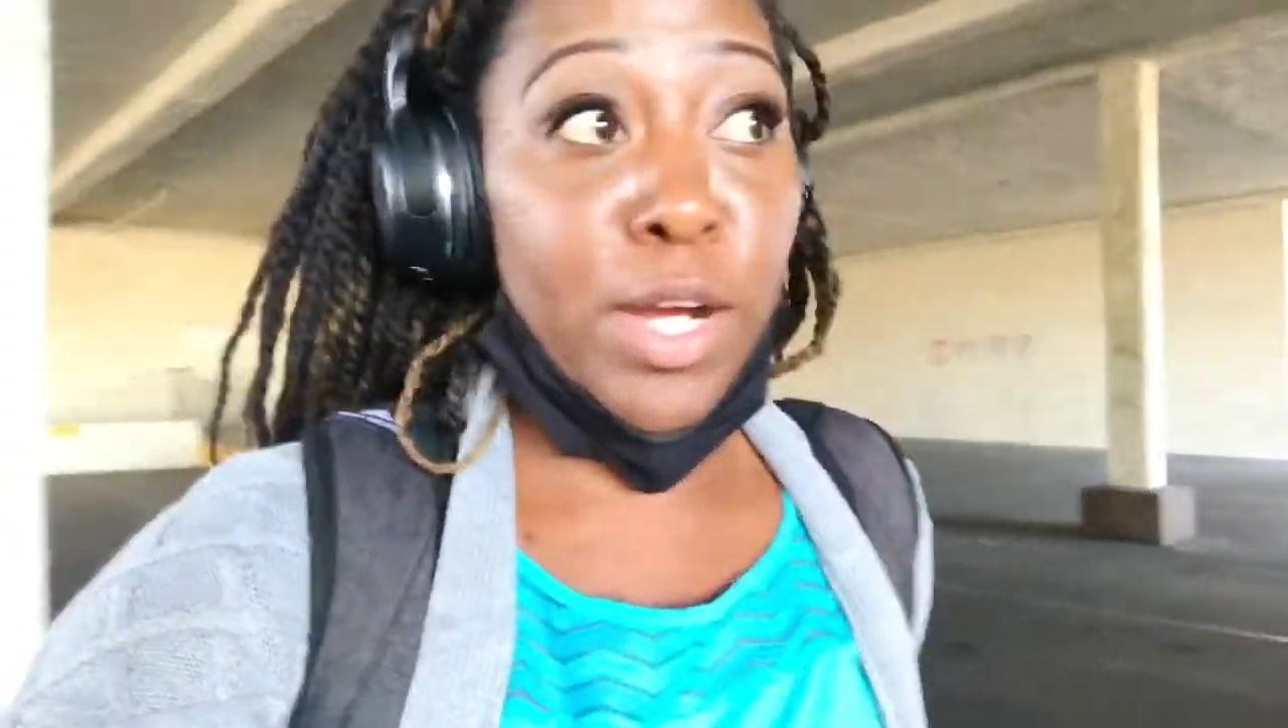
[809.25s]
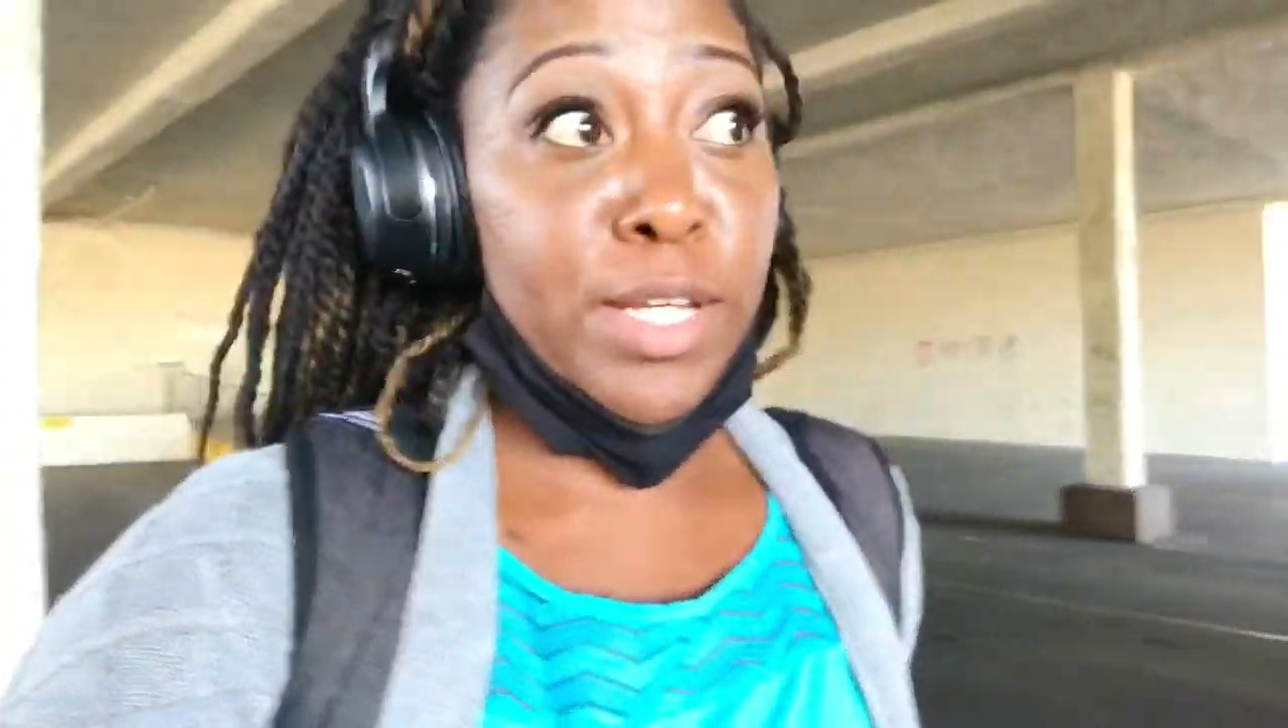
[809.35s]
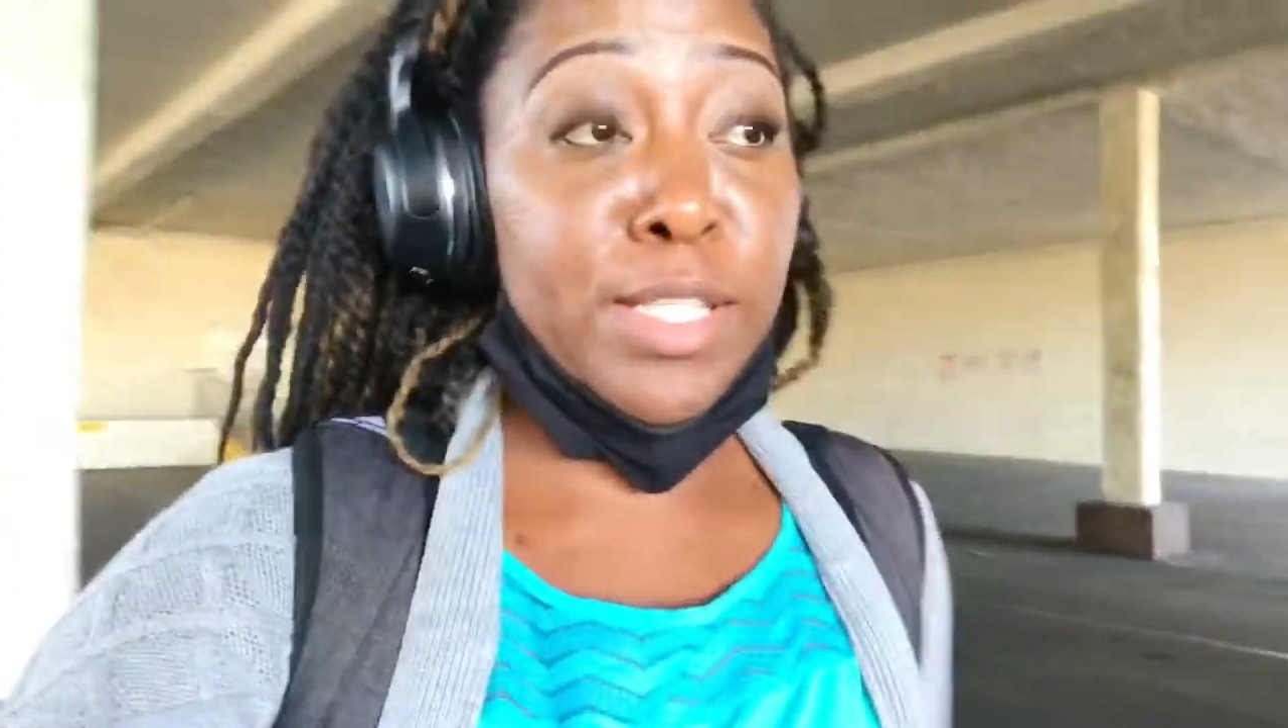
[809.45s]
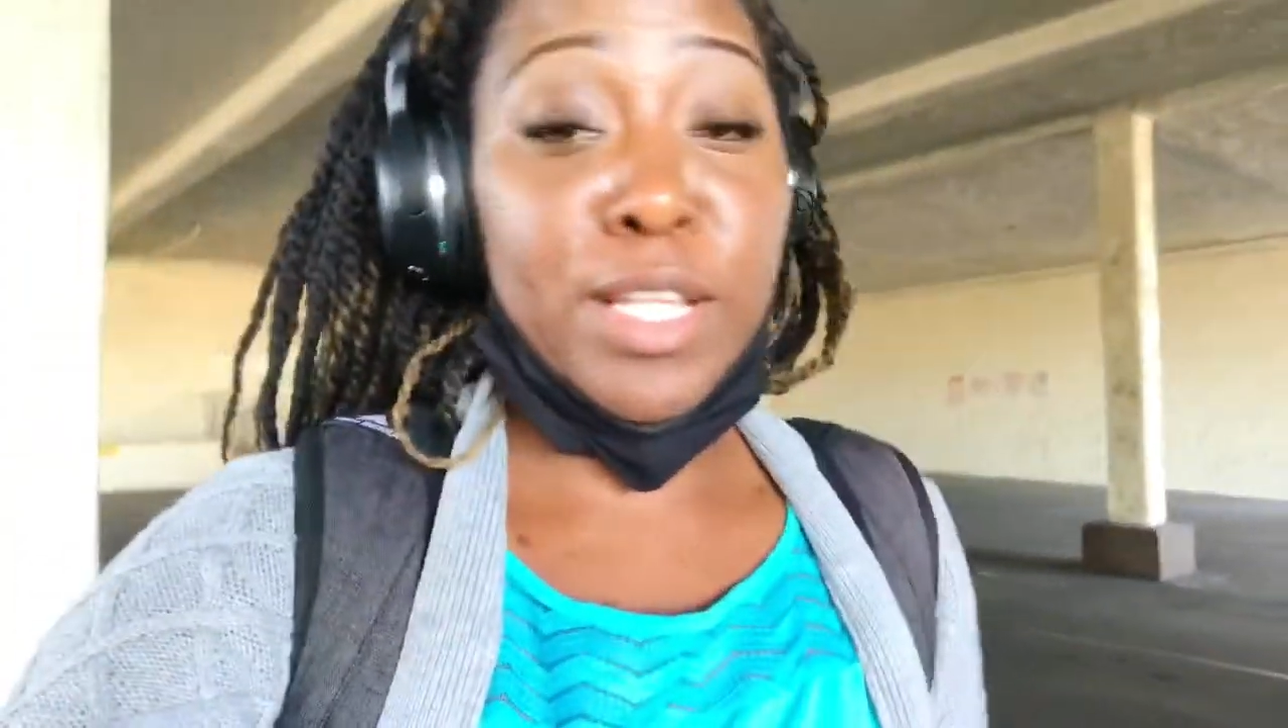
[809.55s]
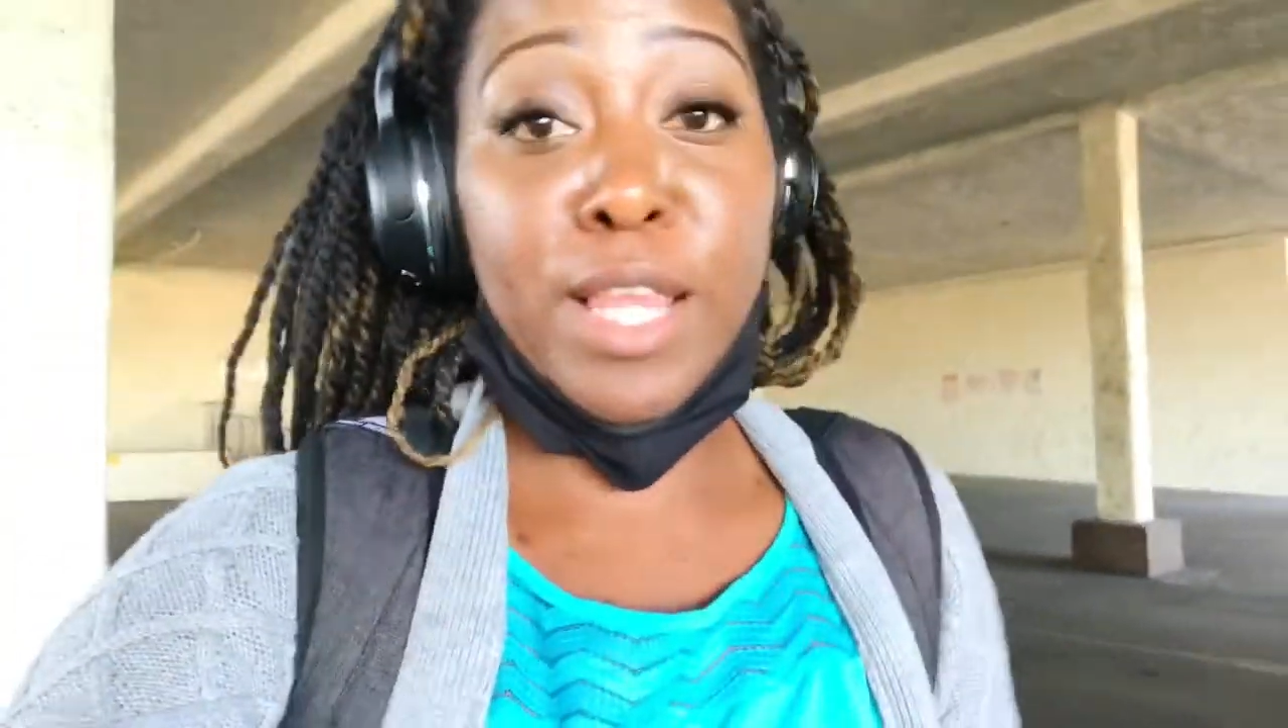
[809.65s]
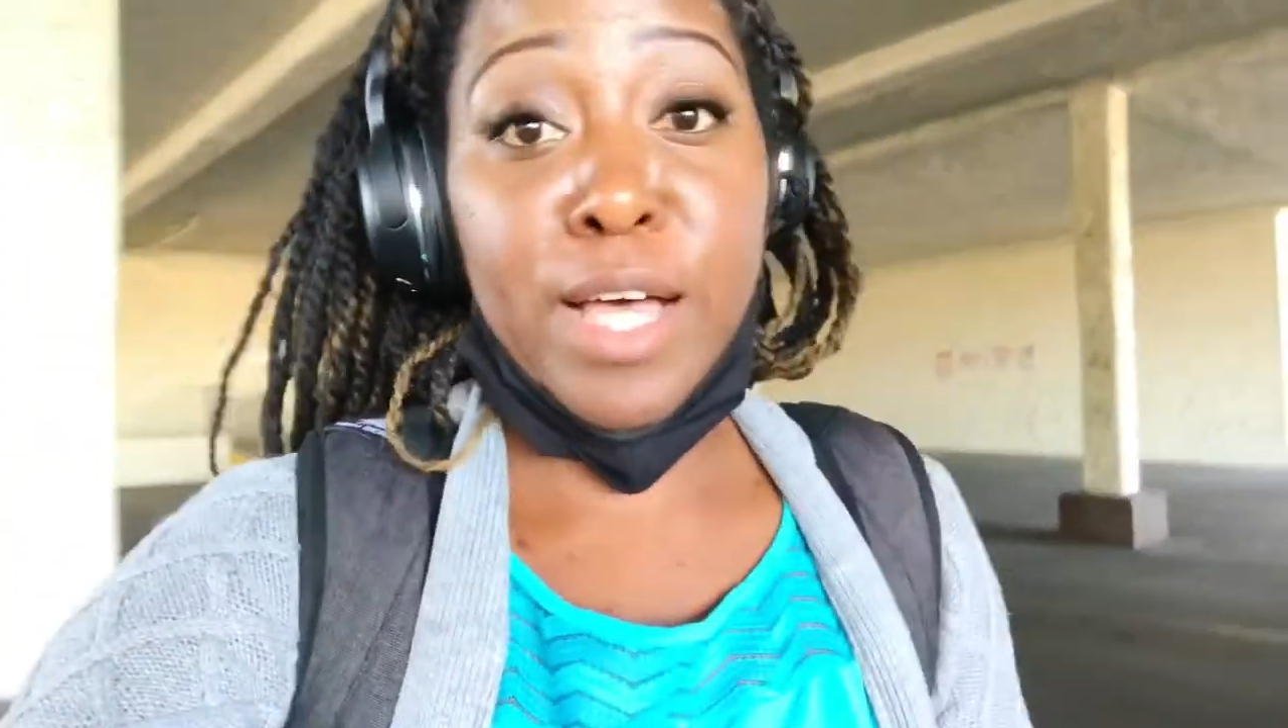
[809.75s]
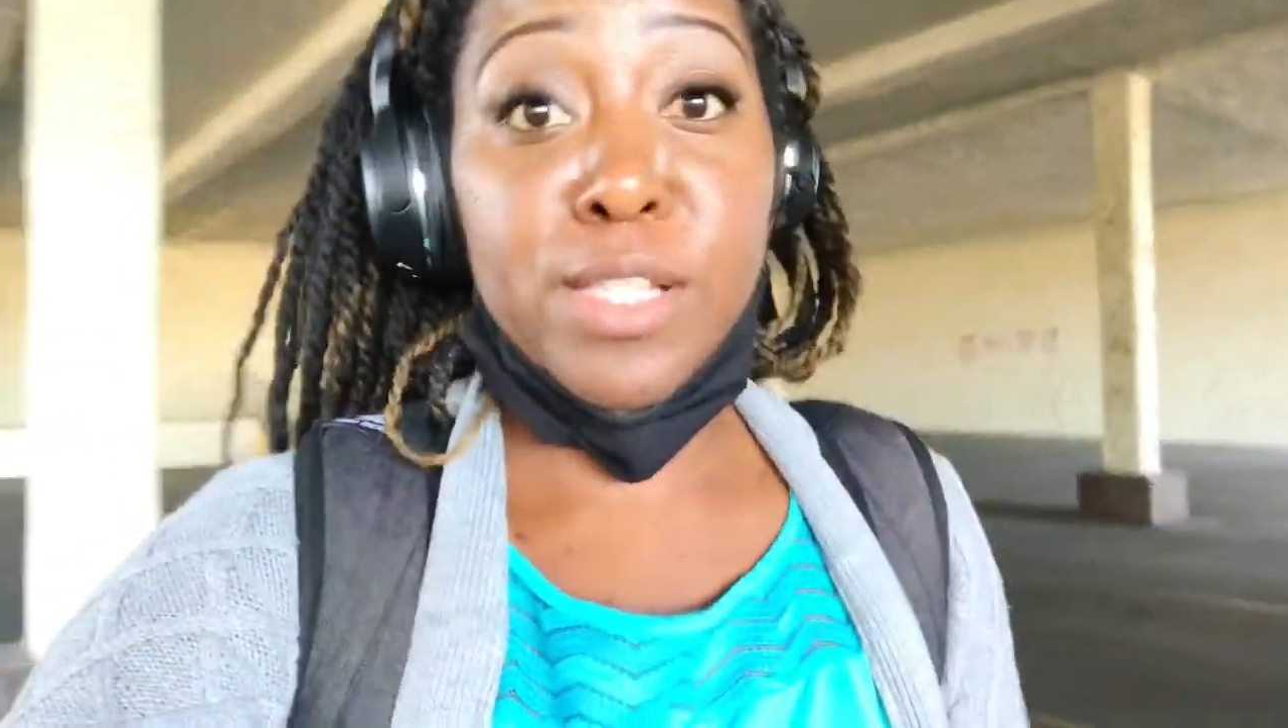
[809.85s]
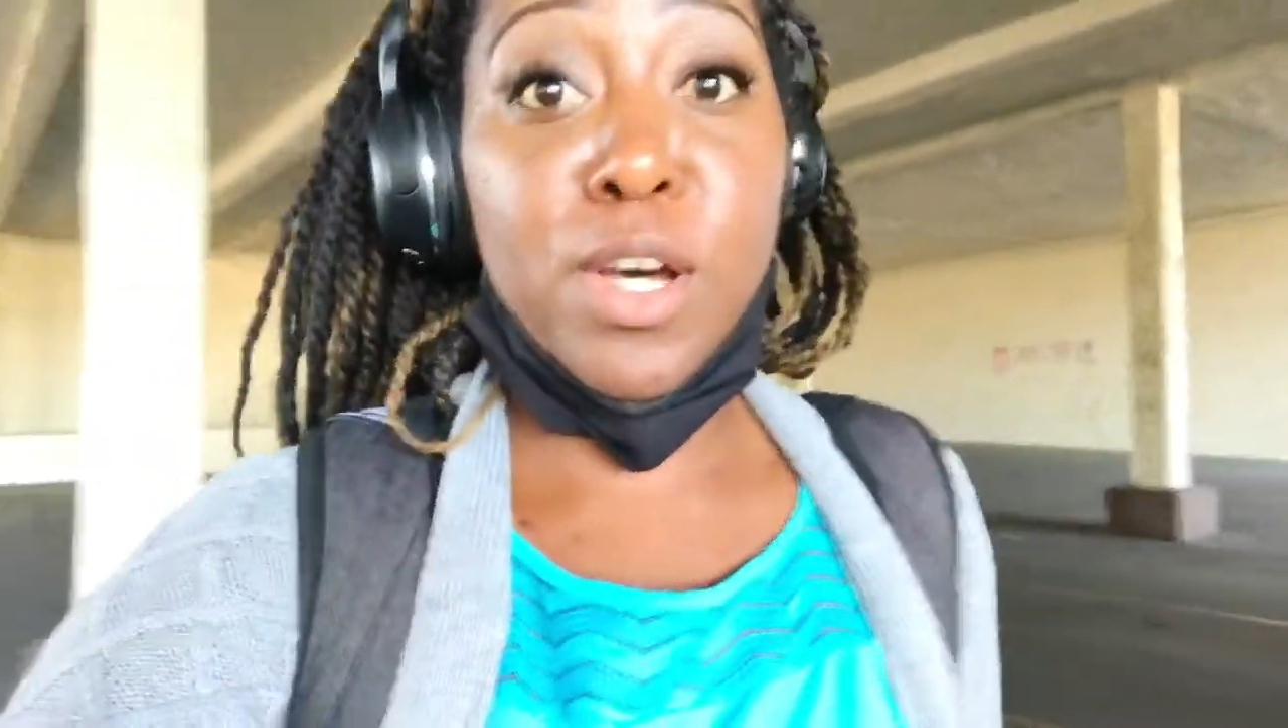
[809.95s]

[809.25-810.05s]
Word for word: is the last